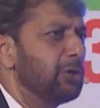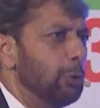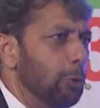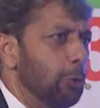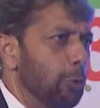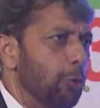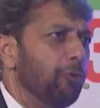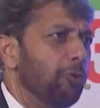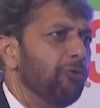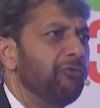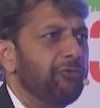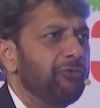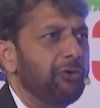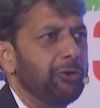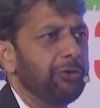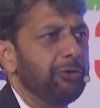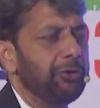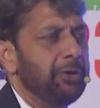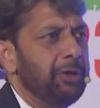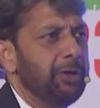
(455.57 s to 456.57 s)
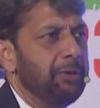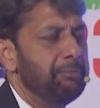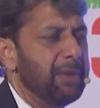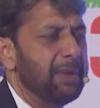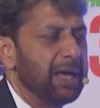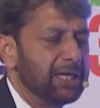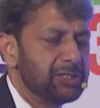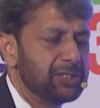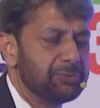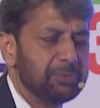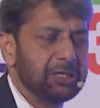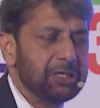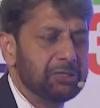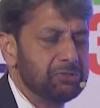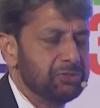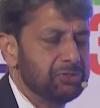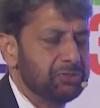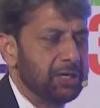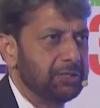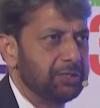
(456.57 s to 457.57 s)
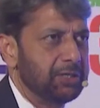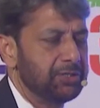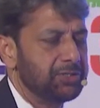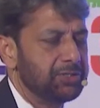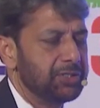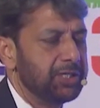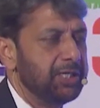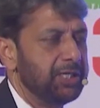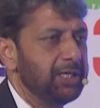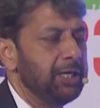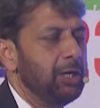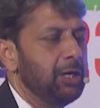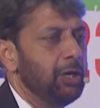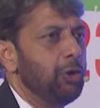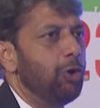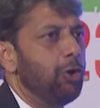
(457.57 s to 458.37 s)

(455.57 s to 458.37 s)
goal for management strategy